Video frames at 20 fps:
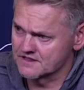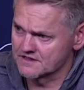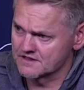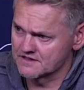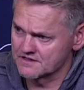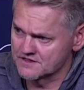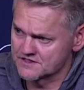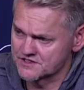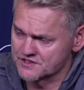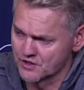
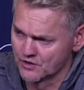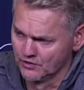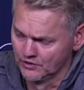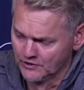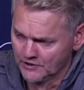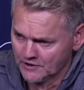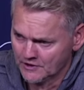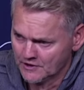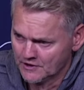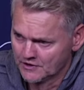Uh, so,
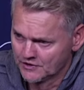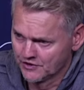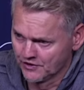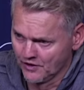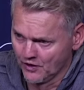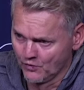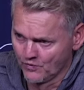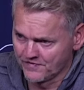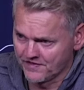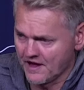
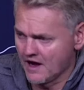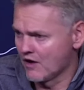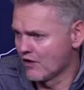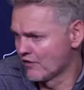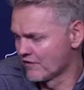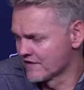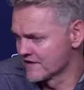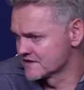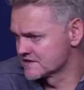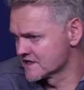you know, with
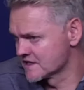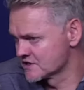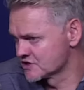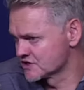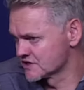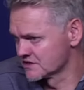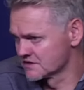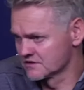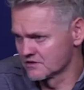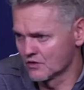our
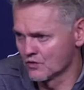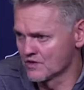orientation,